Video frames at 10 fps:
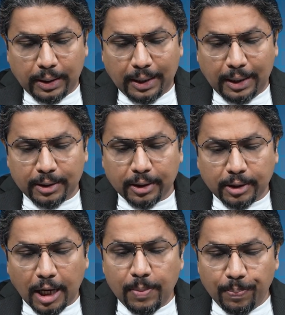in the
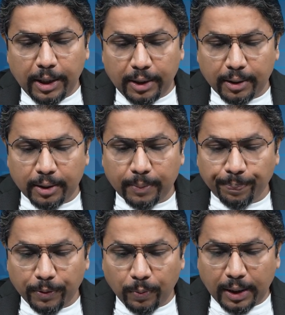time period
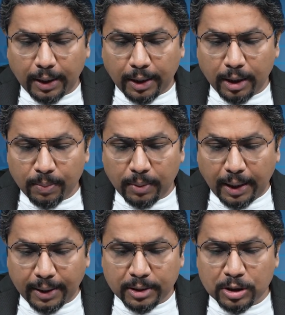when I am
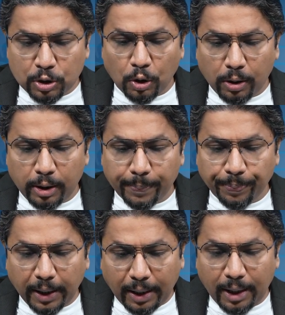at the stall,
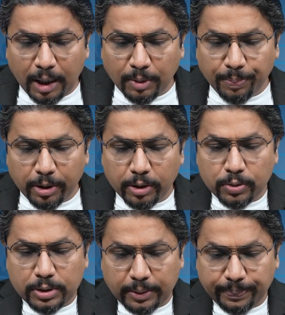I am a
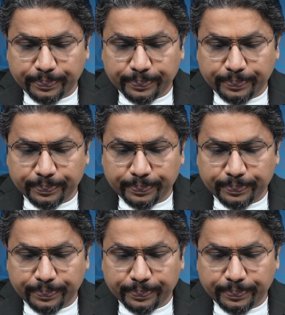producer.